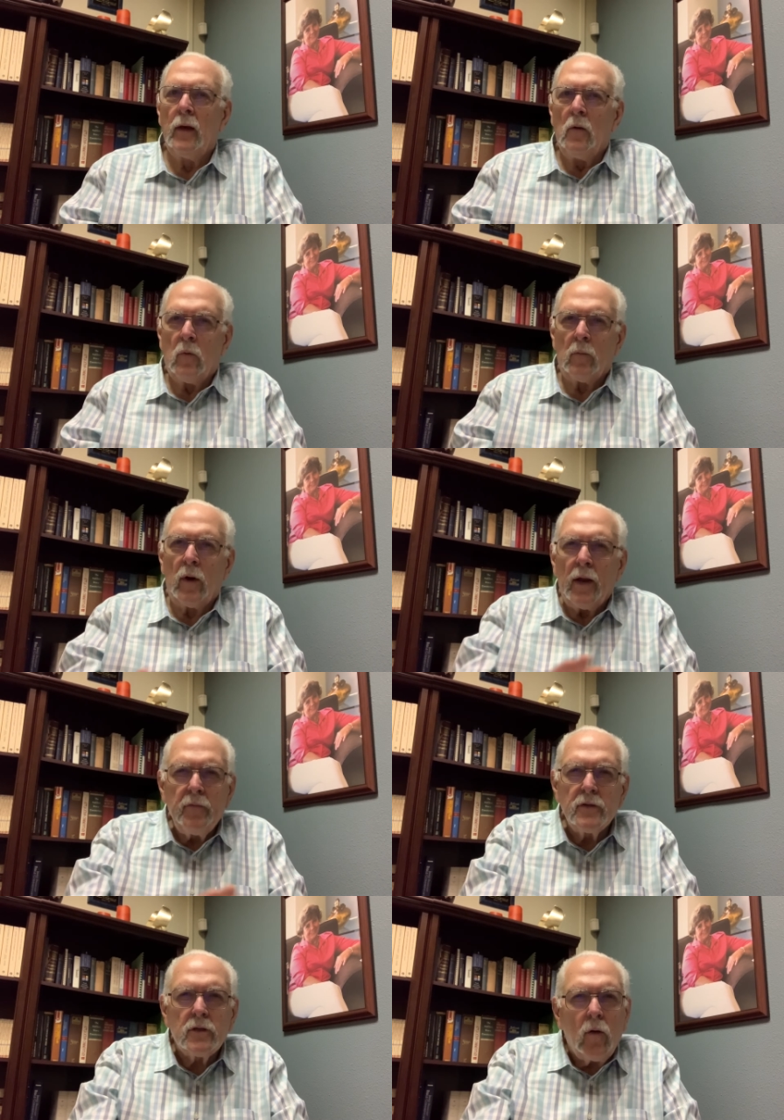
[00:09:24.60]
when
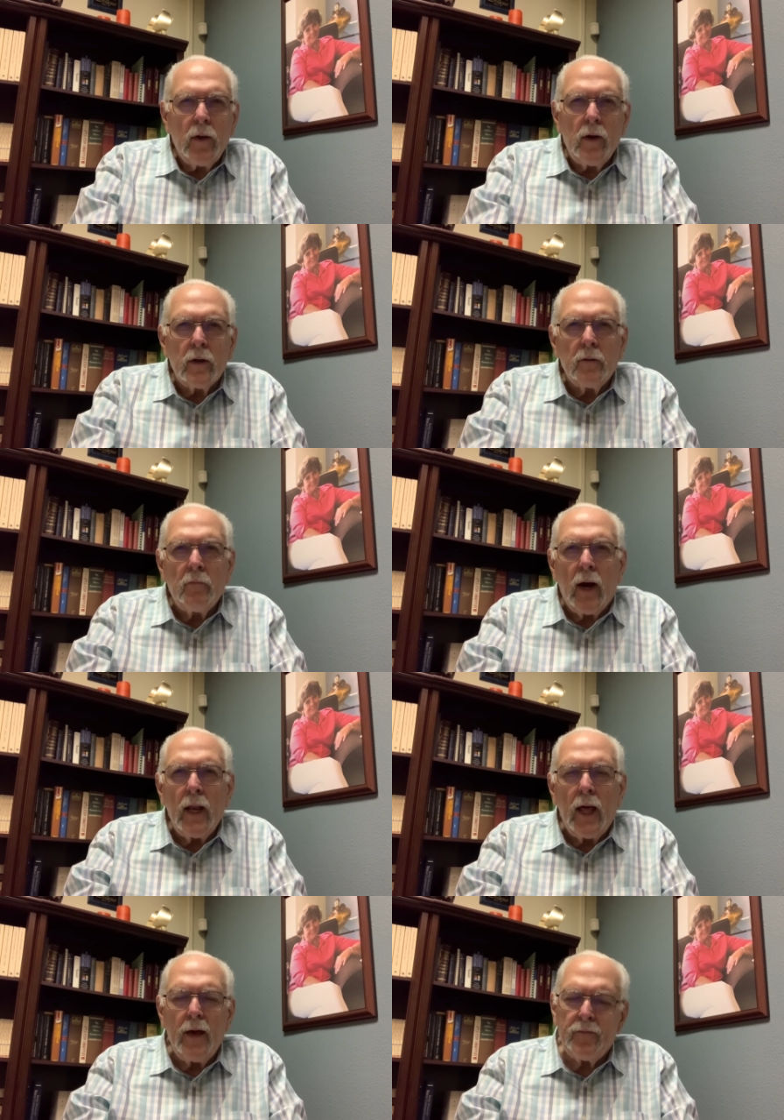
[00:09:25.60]
whatever's going on in my
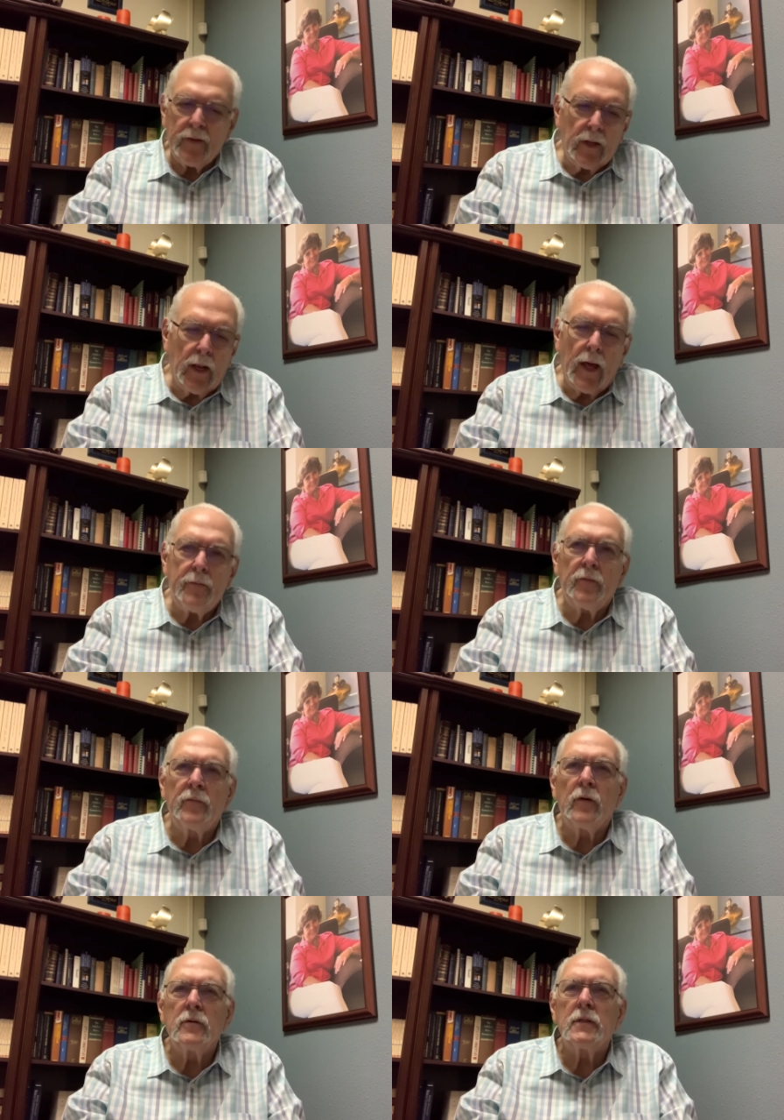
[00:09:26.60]
life and the life of
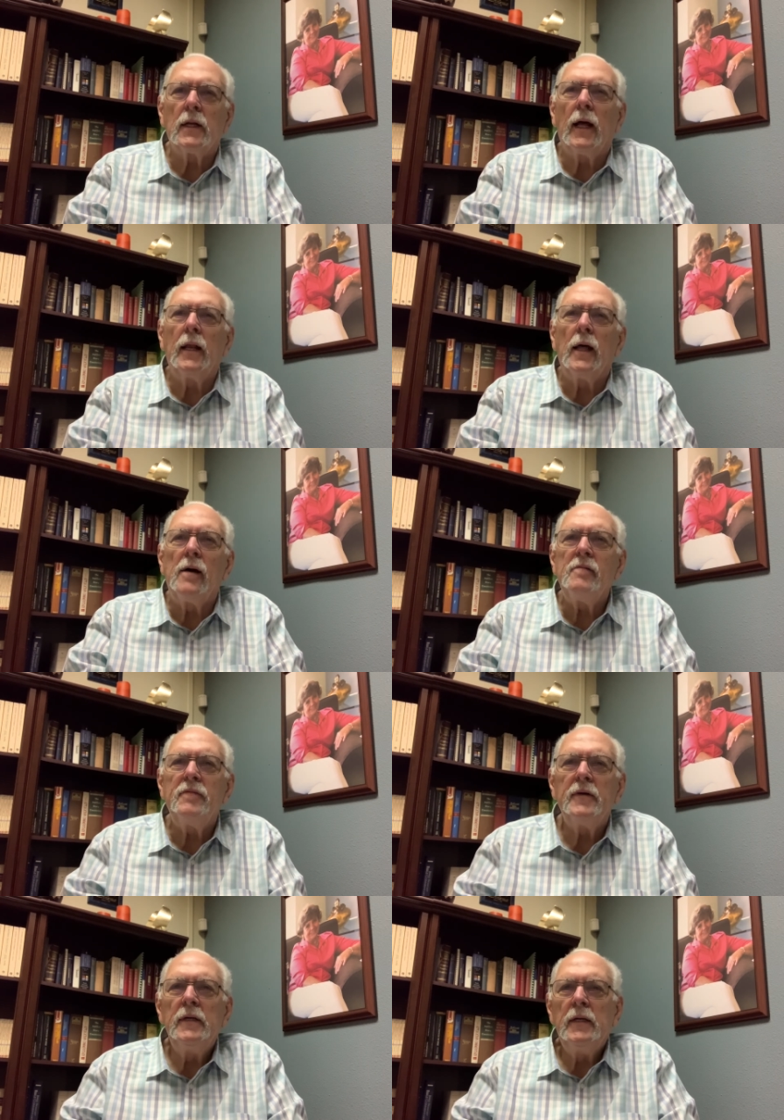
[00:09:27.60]
those that I
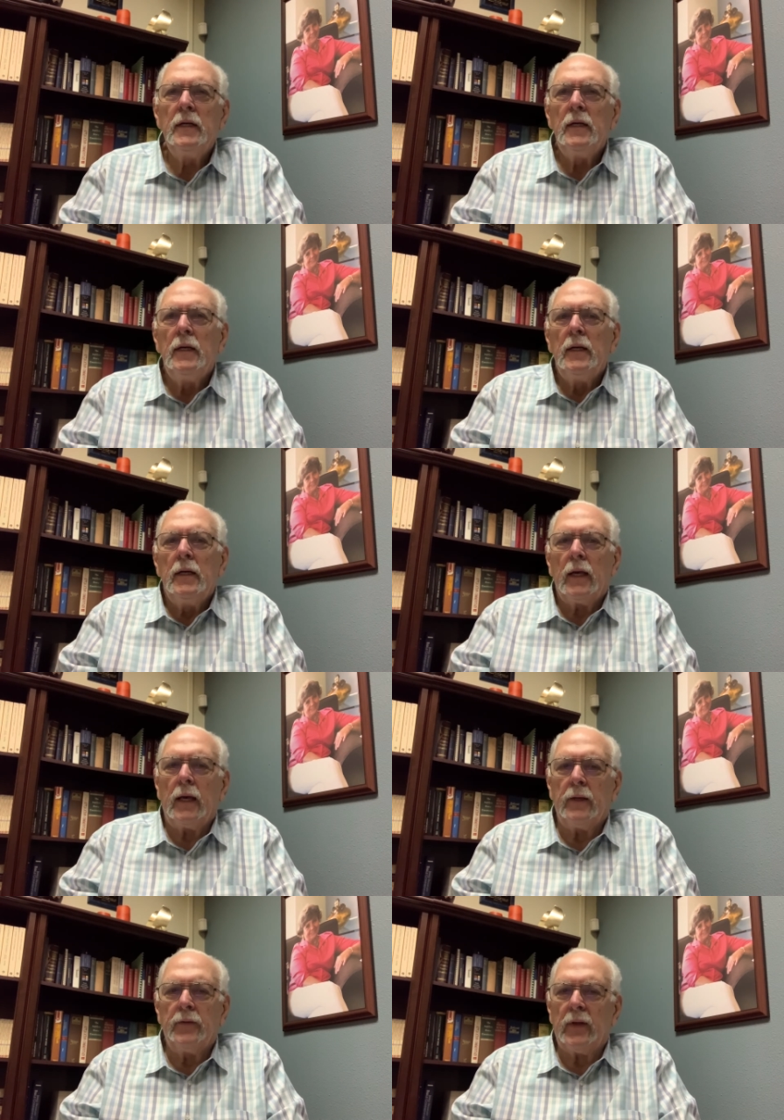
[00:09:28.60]
love,
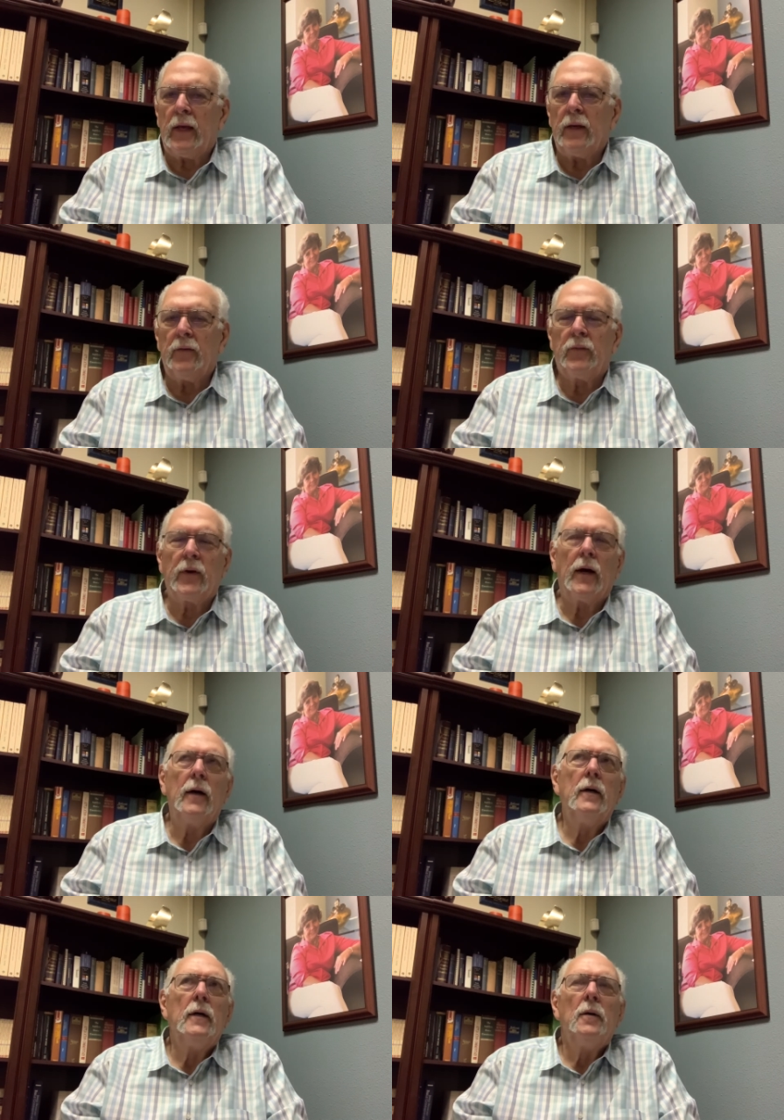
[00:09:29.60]
and and
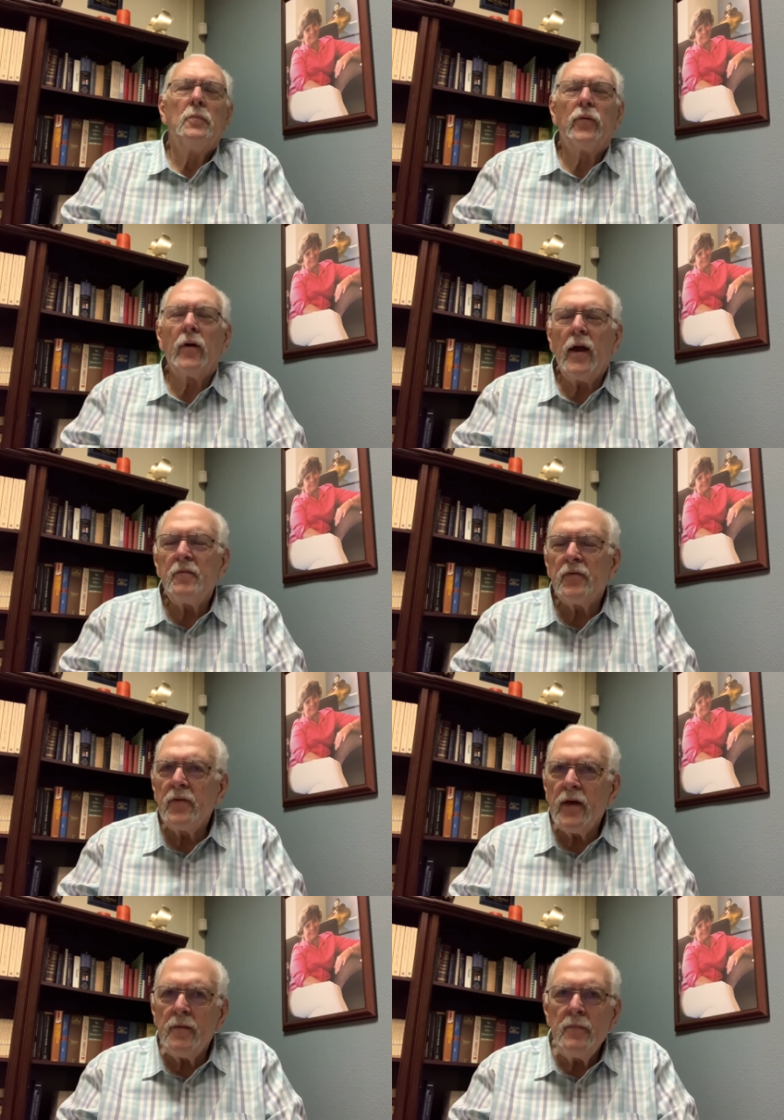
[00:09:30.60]
uh, pray for
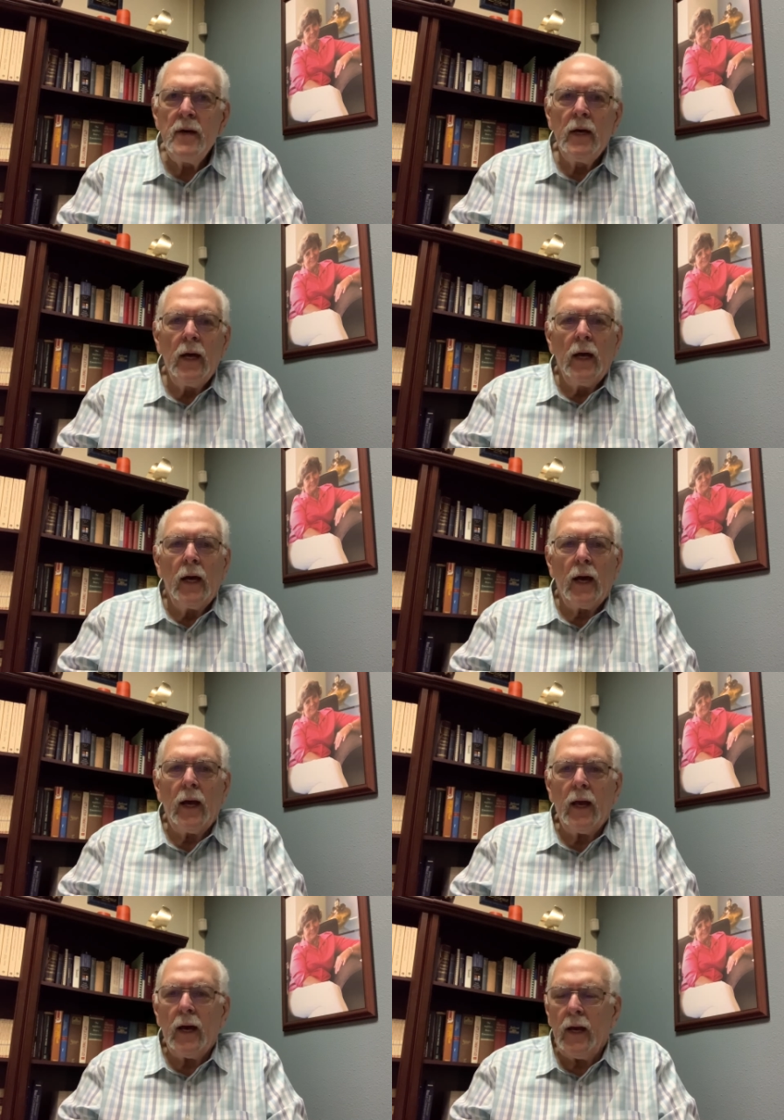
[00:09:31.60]
them,
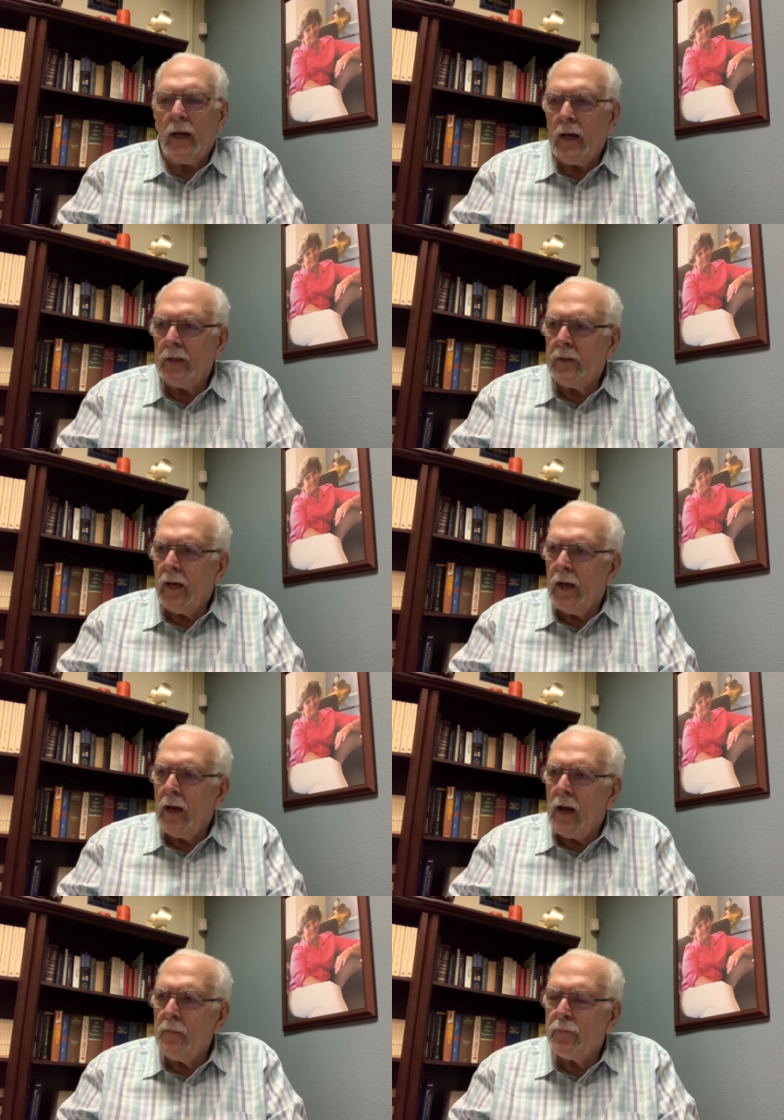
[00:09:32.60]
I, I I
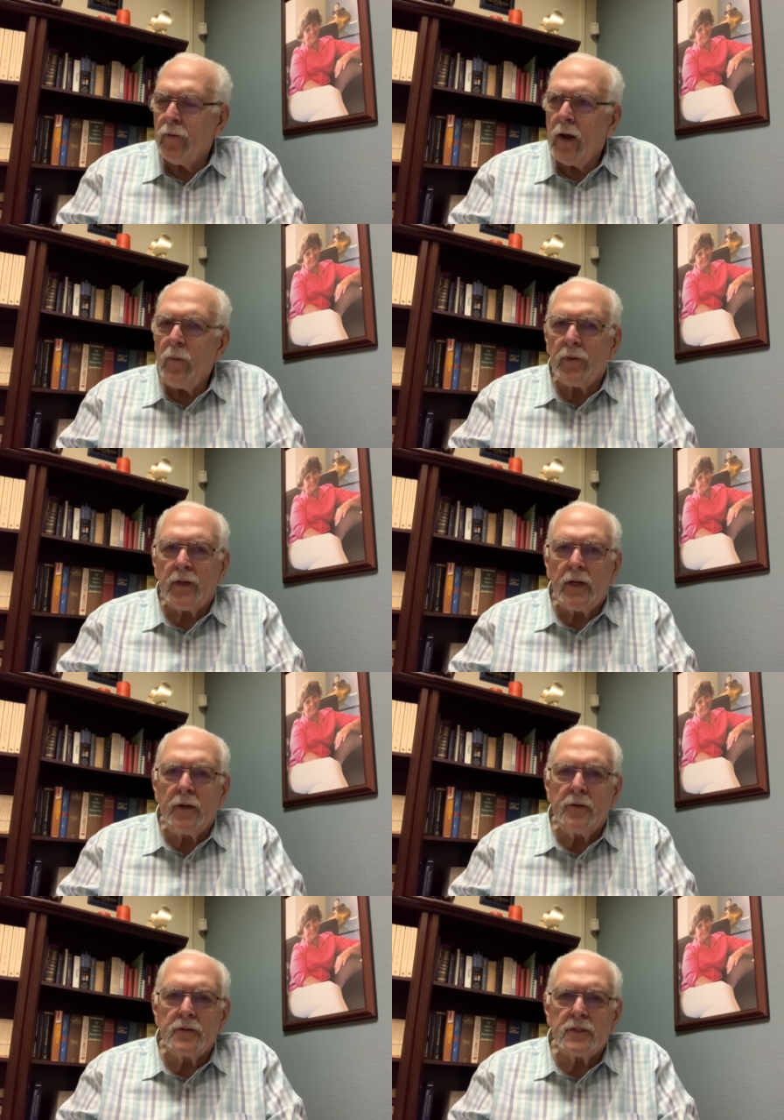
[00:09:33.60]
I pray with an
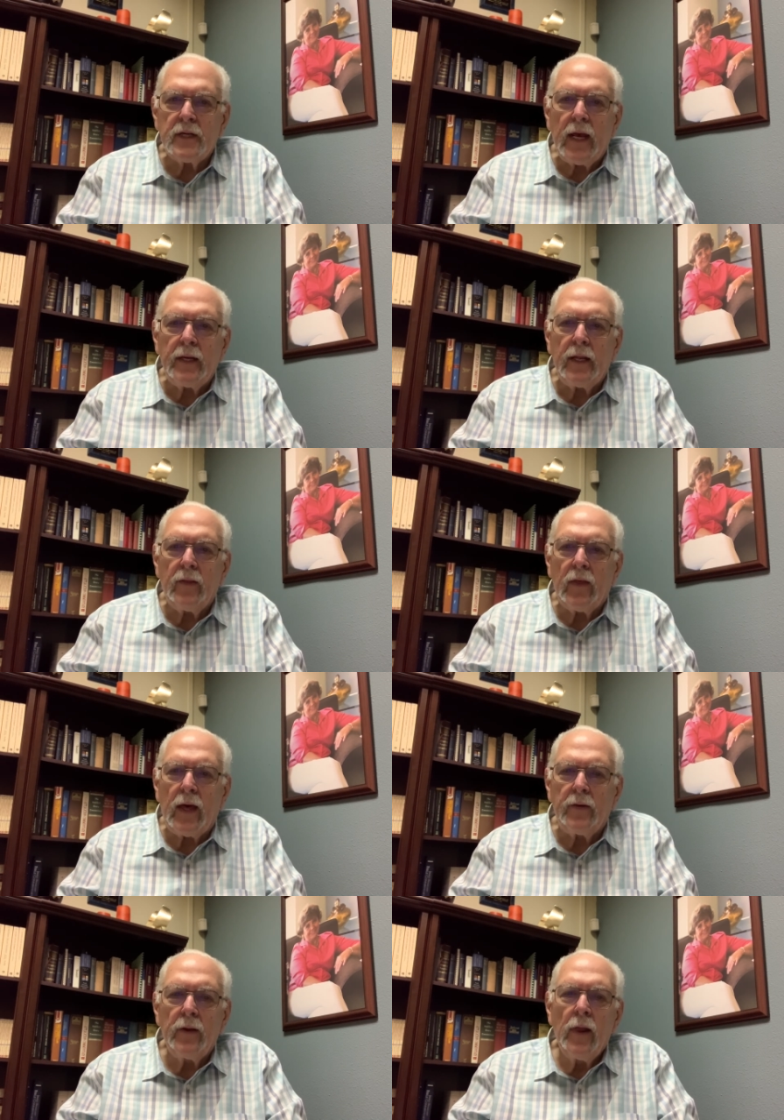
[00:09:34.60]
understanding that